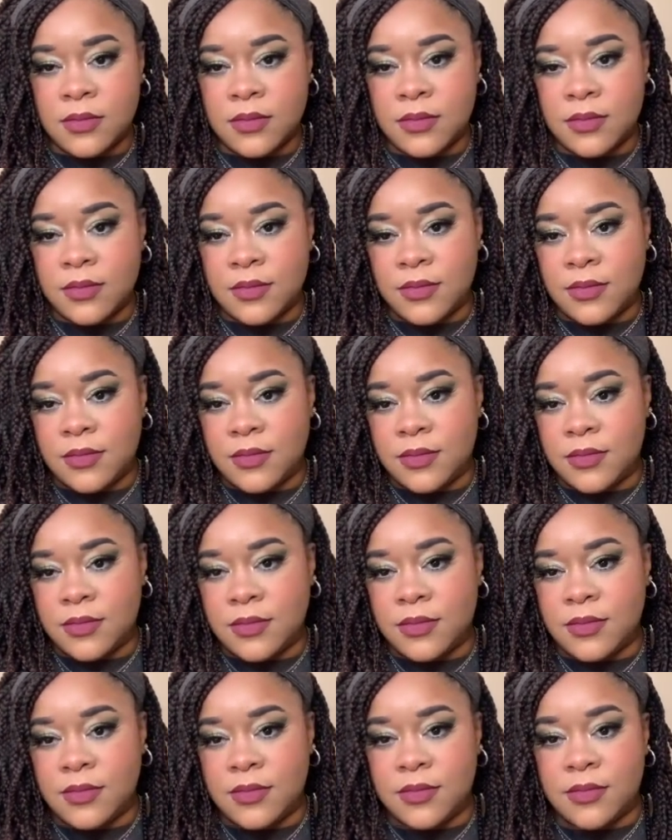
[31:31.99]

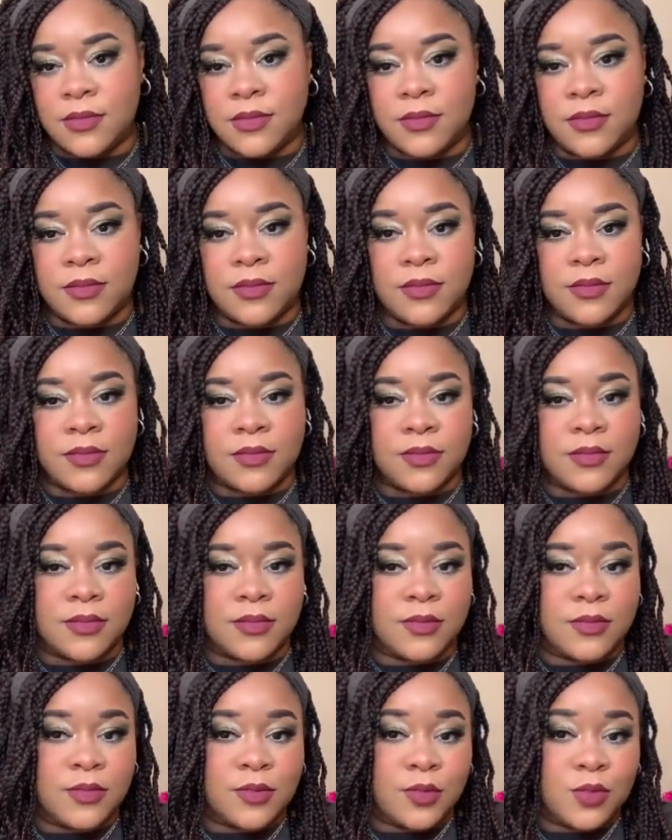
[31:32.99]
And this is just
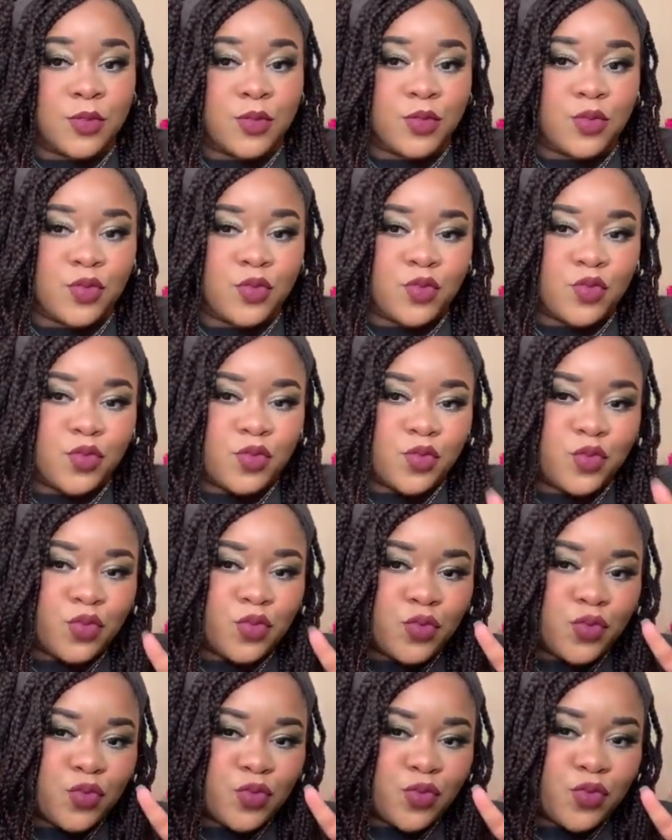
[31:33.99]
so beautiful. I
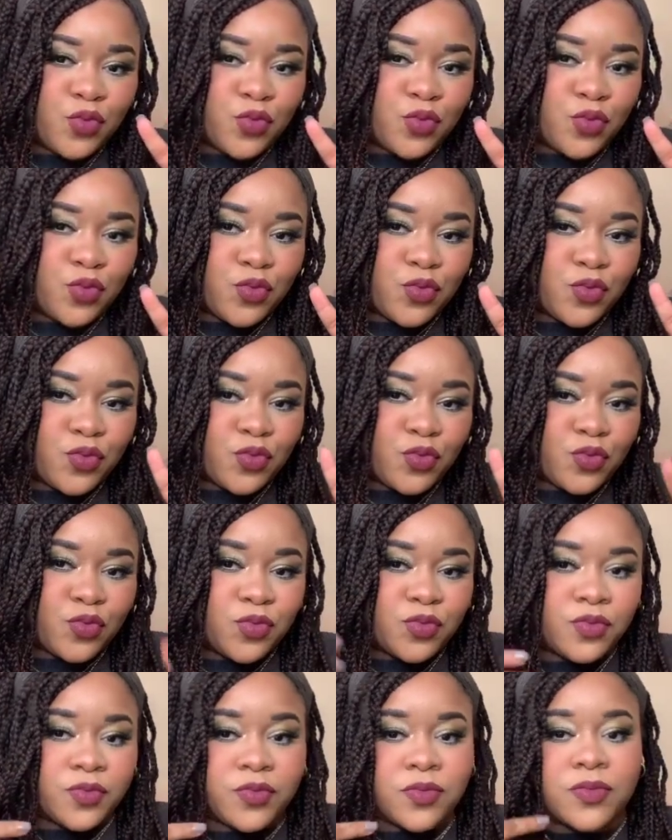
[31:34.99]
feel like
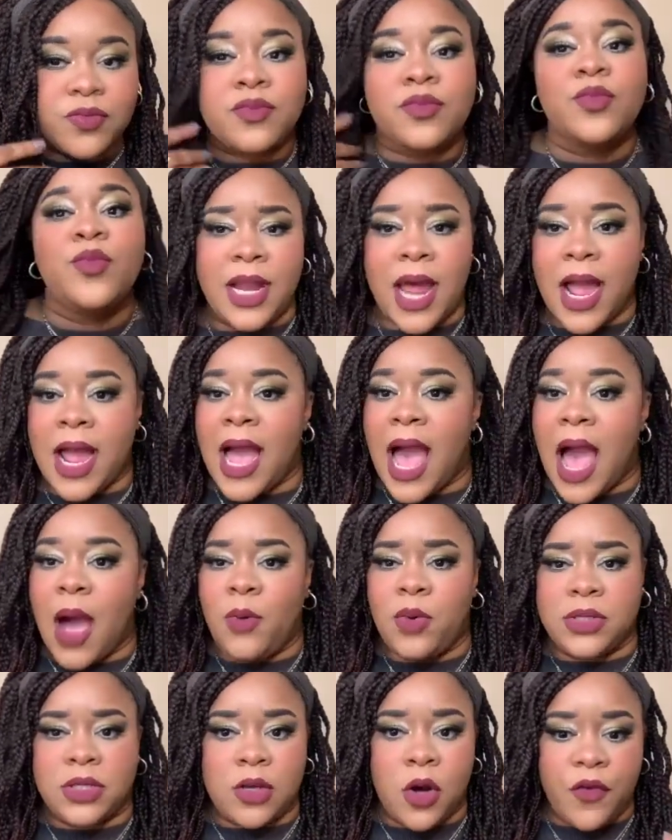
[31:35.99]
nothing here that I got
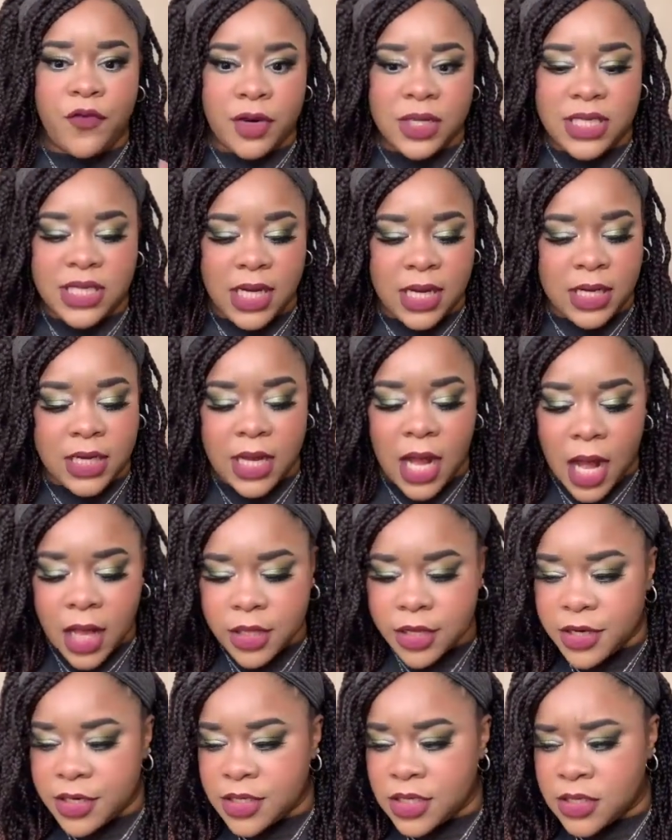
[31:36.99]
was over
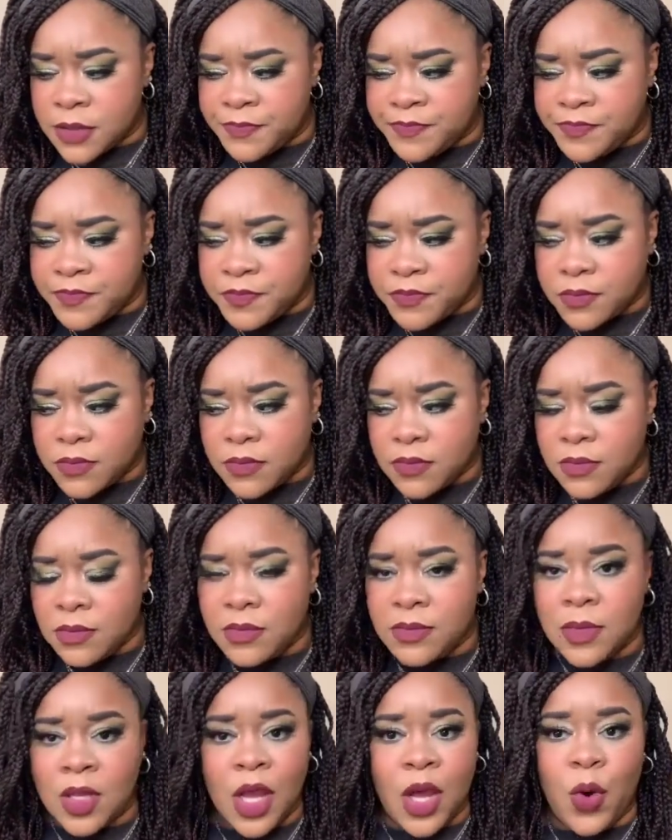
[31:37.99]
$10.
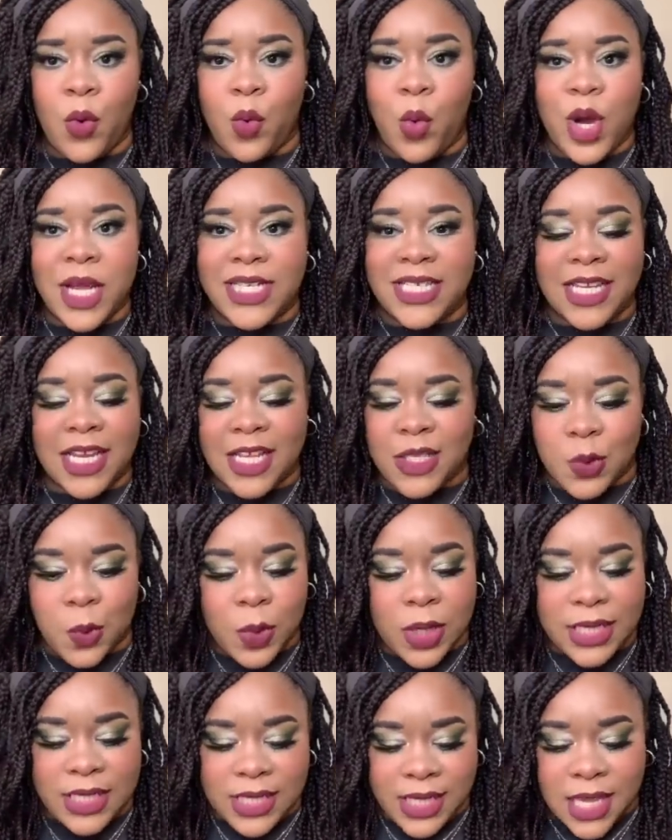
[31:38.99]
Which is
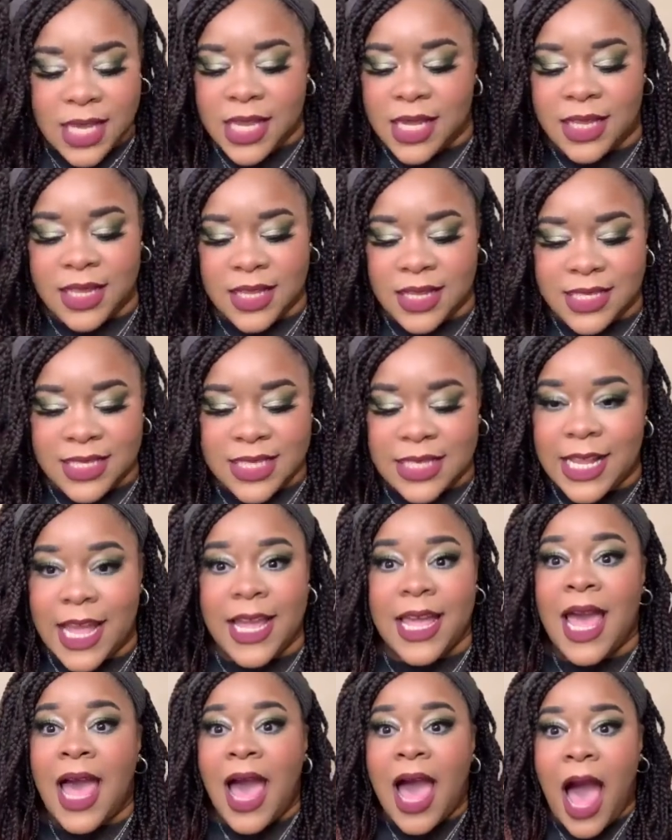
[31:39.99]
ridiculous.
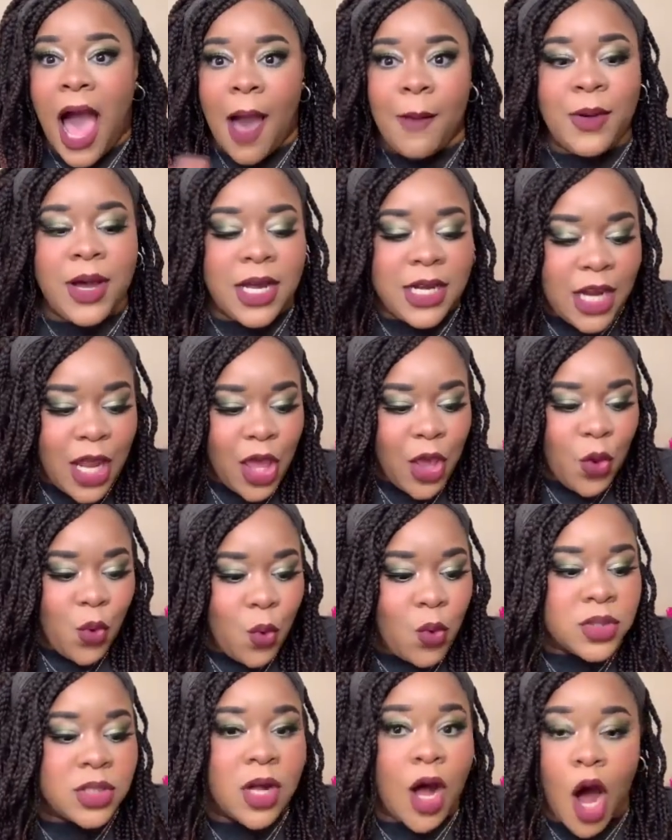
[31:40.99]
Like, I'm gonna
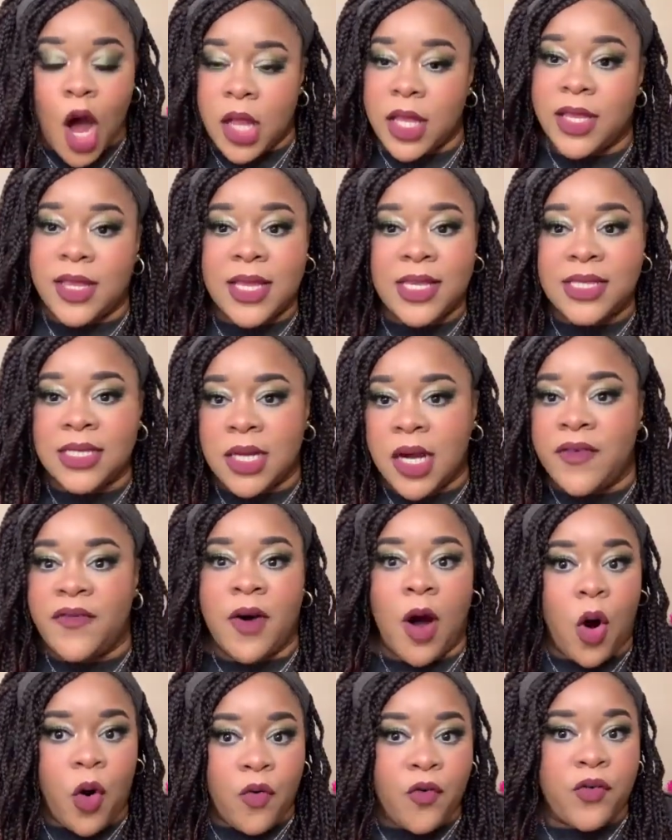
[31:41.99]
use all of this stuff
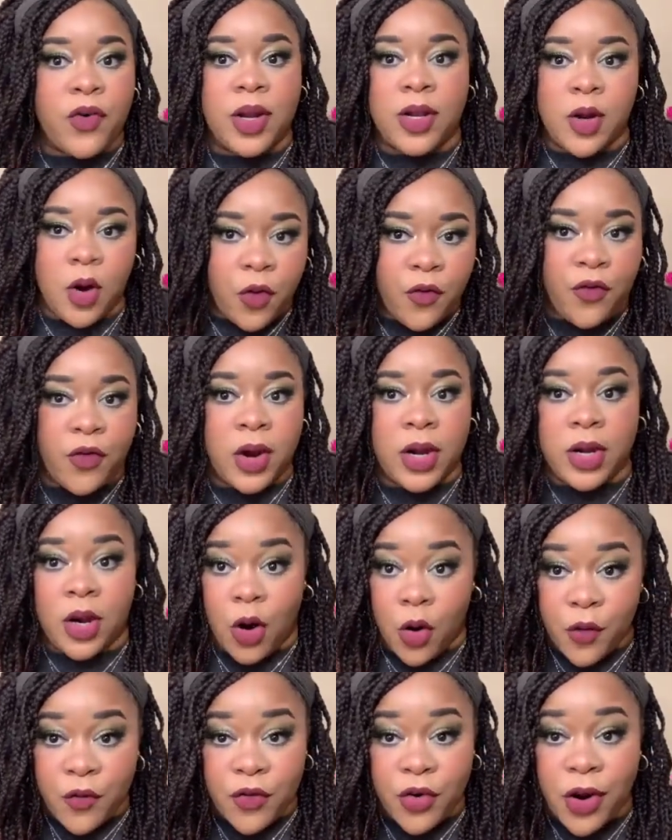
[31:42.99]
over and over and
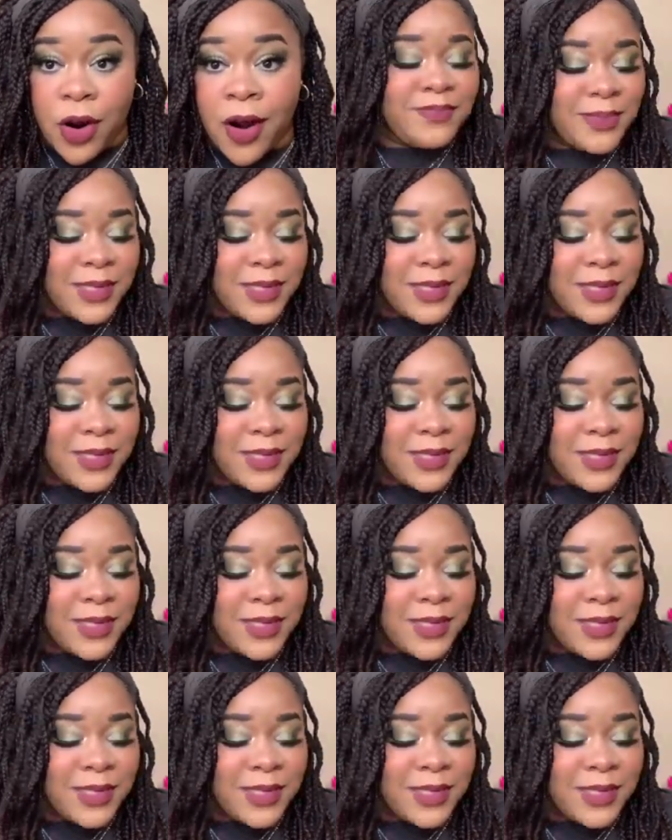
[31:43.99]
over.